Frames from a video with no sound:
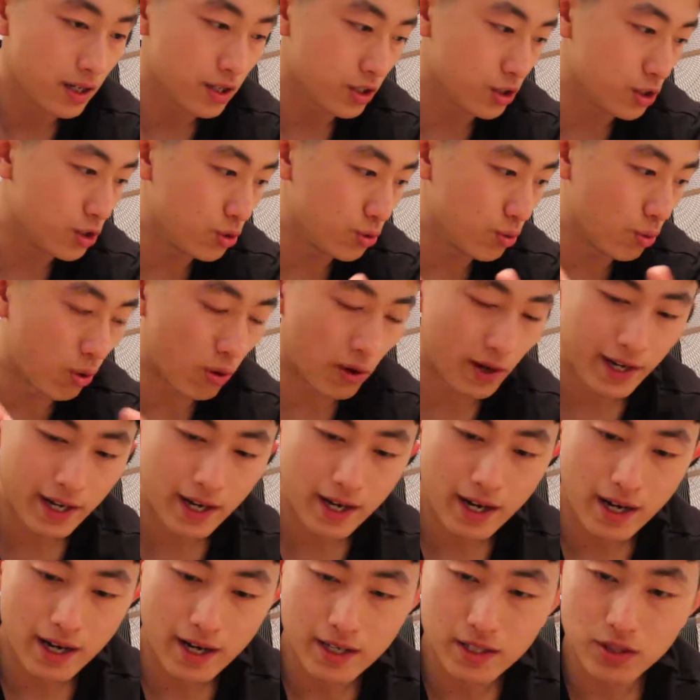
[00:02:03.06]
You
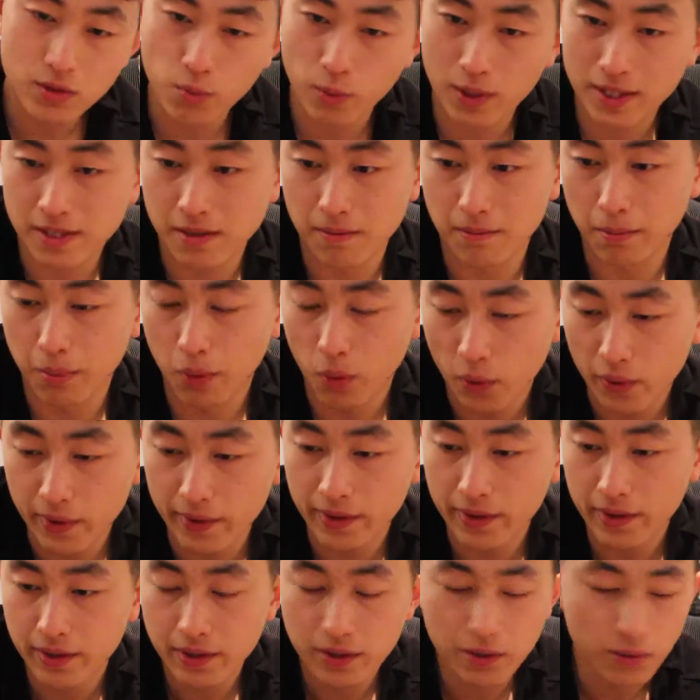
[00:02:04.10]
organize what's
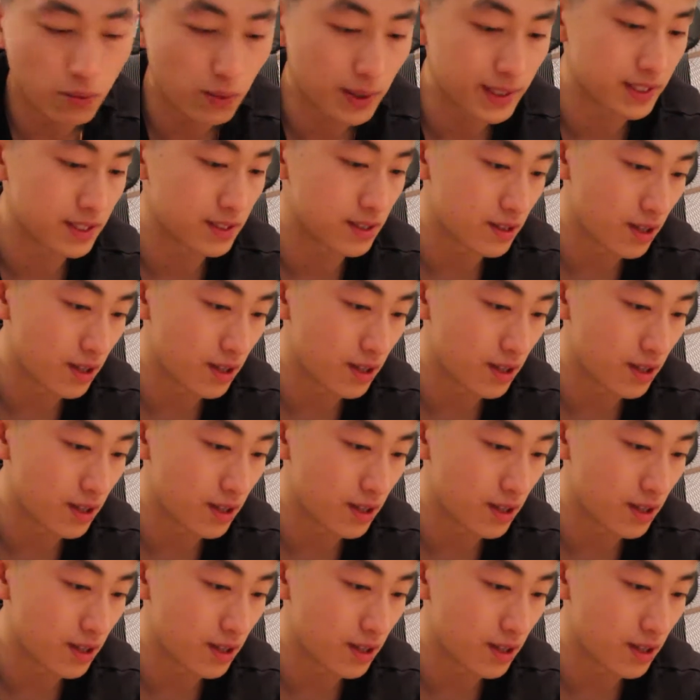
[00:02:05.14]
important, what's